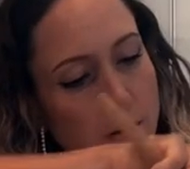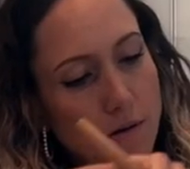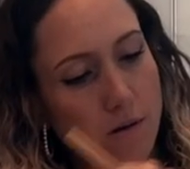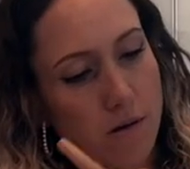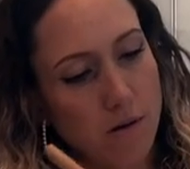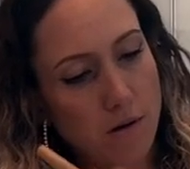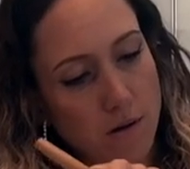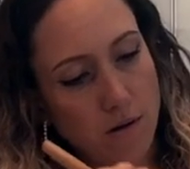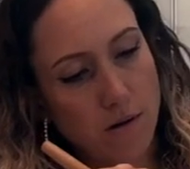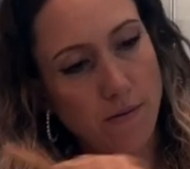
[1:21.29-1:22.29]

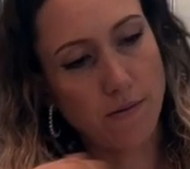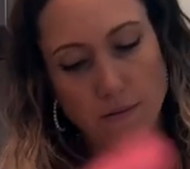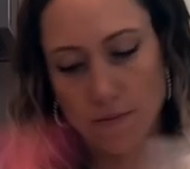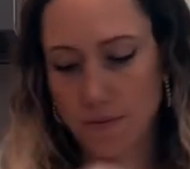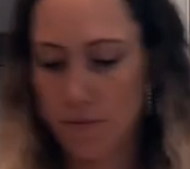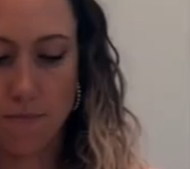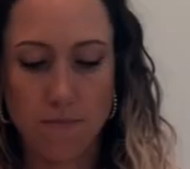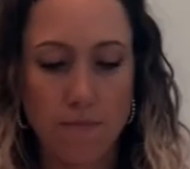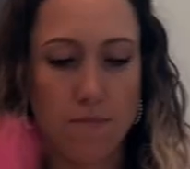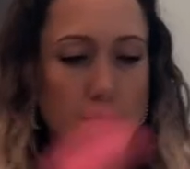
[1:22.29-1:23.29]

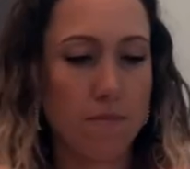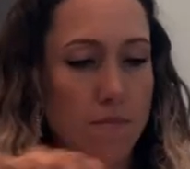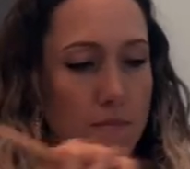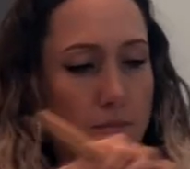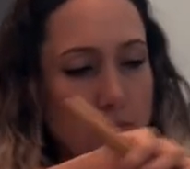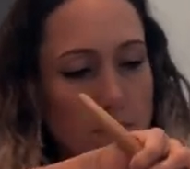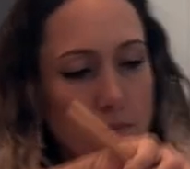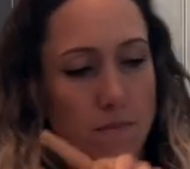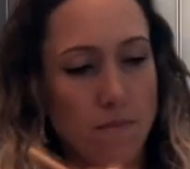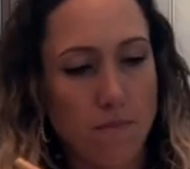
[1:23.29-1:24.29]

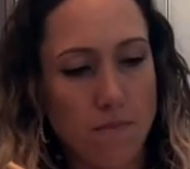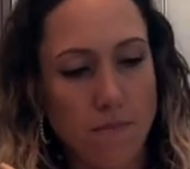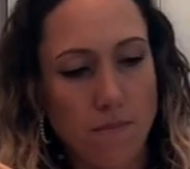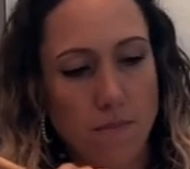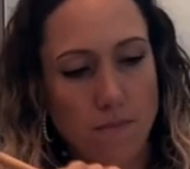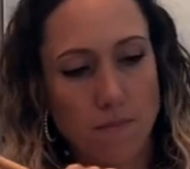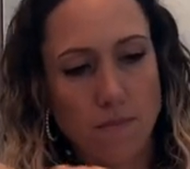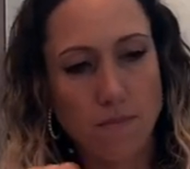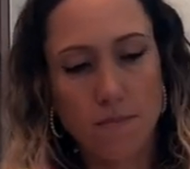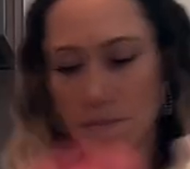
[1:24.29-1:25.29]

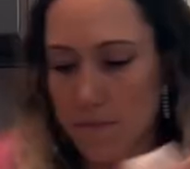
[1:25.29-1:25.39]
(no one is talking)